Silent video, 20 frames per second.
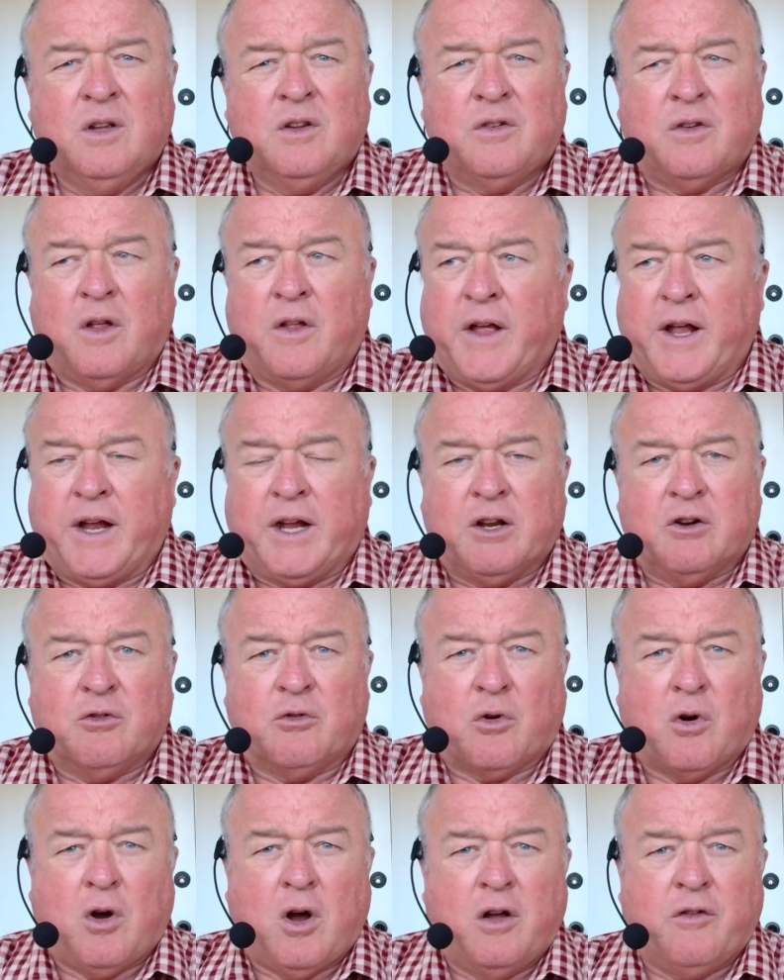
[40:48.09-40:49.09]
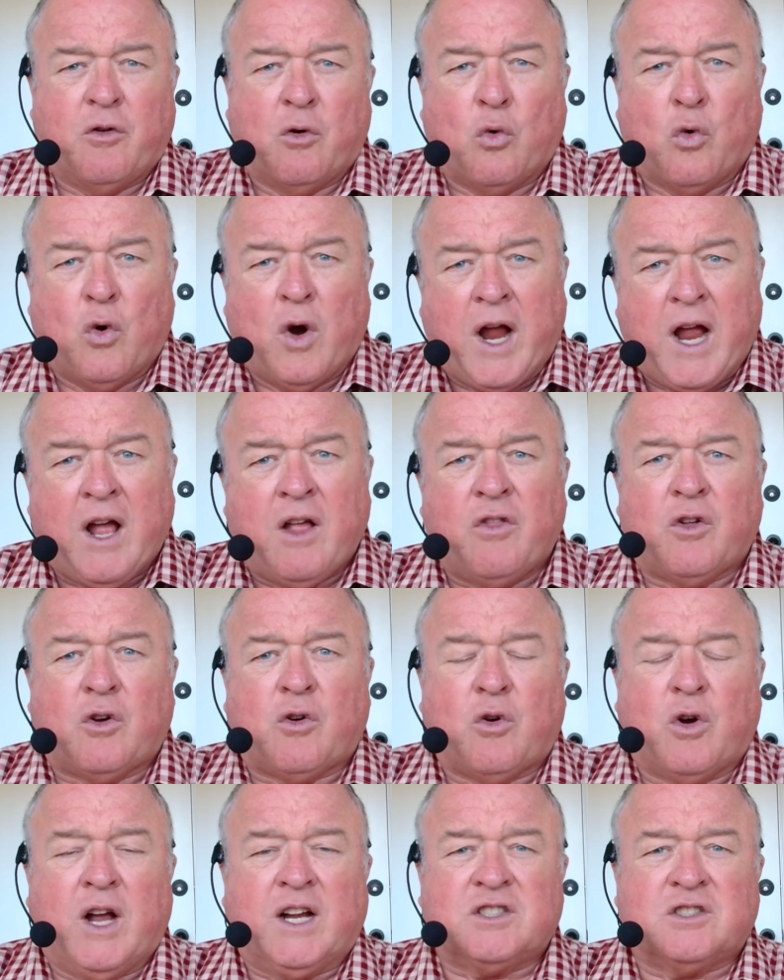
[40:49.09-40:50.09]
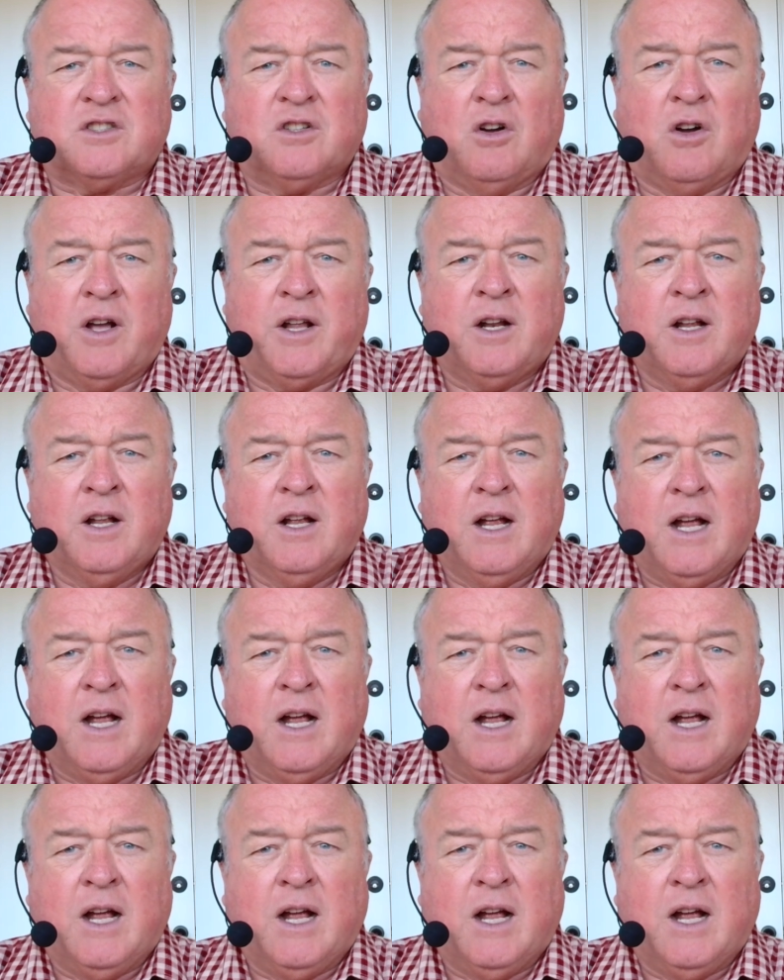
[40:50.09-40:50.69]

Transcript: so they can drive around the crash site